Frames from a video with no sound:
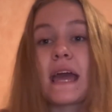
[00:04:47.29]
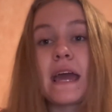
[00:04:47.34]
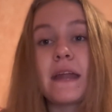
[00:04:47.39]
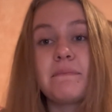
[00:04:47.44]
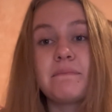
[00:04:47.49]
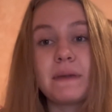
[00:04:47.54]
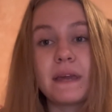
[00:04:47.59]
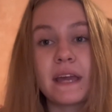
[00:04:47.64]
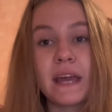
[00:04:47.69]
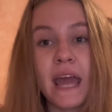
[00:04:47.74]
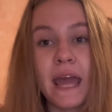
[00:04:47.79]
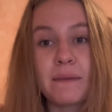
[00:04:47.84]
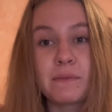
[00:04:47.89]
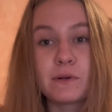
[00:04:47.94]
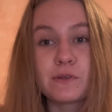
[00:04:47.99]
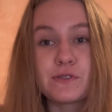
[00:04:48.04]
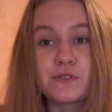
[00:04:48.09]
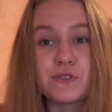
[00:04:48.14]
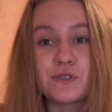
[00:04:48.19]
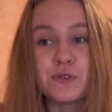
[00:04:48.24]
and being
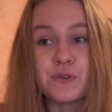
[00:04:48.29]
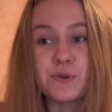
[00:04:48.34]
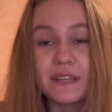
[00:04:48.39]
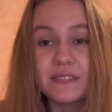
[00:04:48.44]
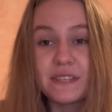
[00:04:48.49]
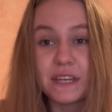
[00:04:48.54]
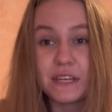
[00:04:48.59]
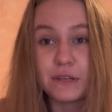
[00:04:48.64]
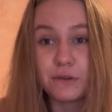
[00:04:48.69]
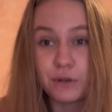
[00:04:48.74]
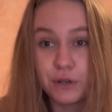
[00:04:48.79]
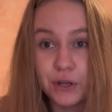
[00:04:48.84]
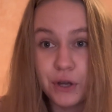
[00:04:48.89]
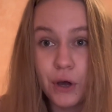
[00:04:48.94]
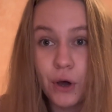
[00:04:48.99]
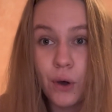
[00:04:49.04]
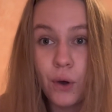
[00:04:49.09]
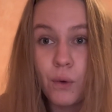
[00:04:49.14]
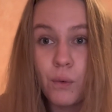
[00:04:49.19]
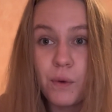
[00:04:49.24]
able to continue to
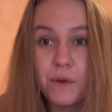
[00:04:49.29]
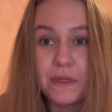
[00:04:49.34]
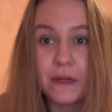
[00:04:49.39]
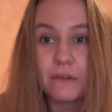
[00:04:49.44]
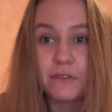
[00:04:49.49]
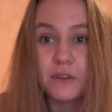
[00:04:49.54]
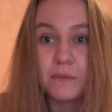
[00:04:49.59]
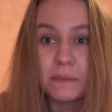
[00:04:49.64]
go without